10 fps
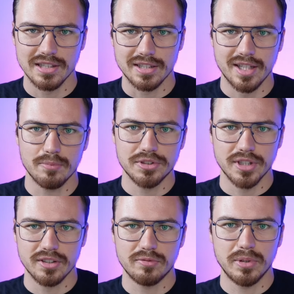like
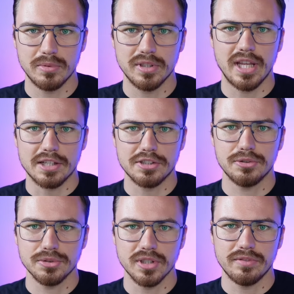10% of people that actually
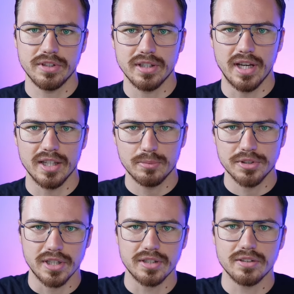do something and
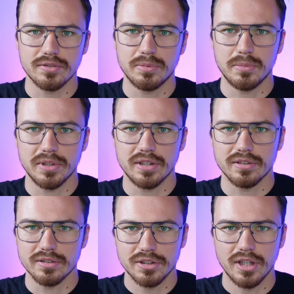90% of people that
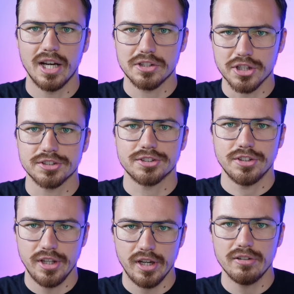are just
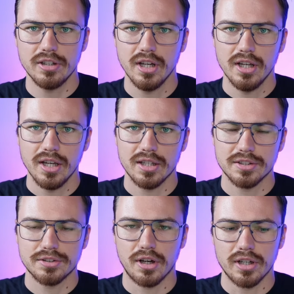there. And I
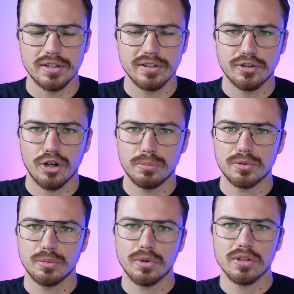saw that in the
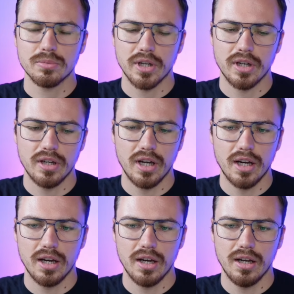corporate world where
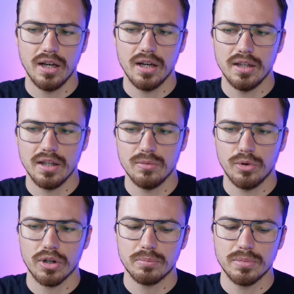I, I
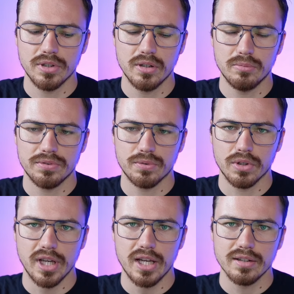worked be, before
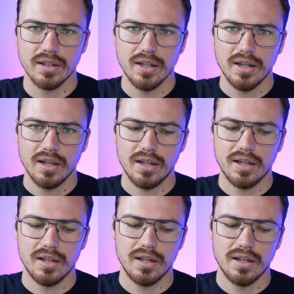that.
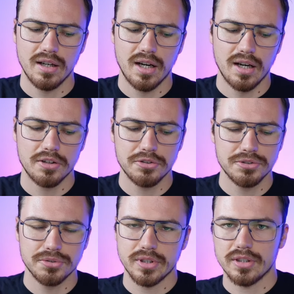Uh, how do you
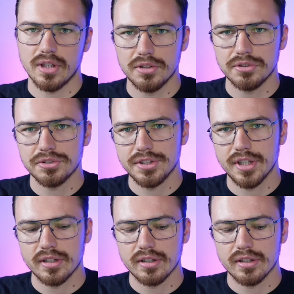see, how do you see that?